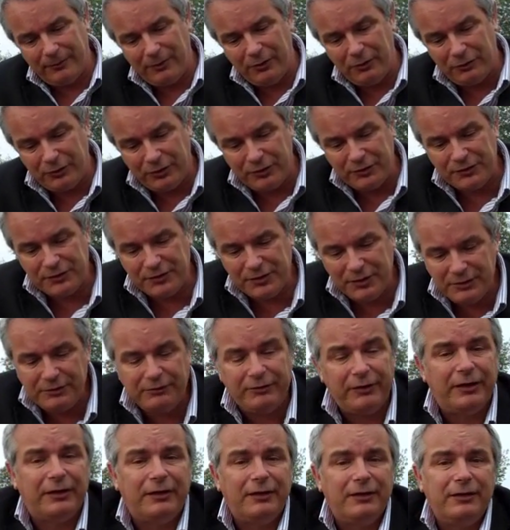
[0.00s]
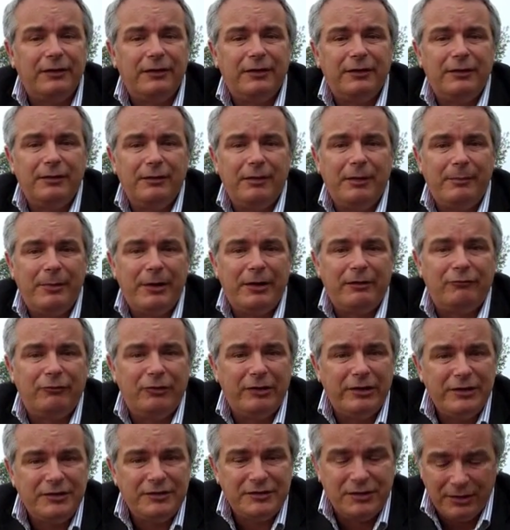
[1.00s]
you're considering about
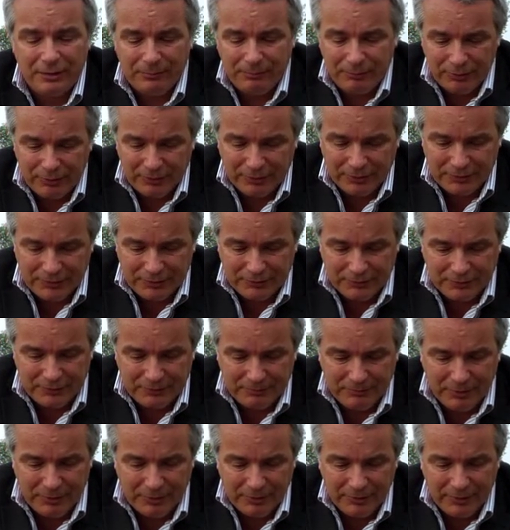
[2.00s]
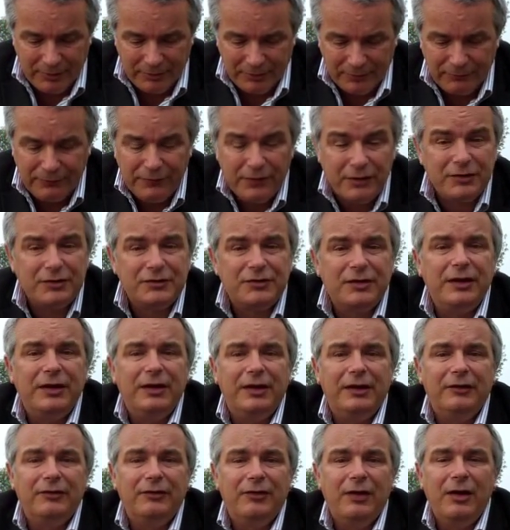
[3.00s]
releasing a product onto the market, the first
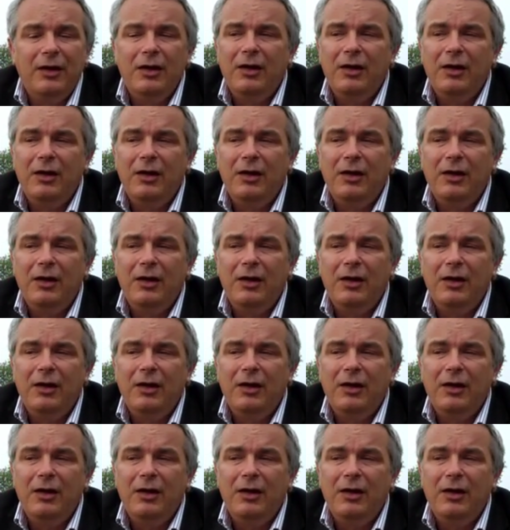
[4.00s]
thing is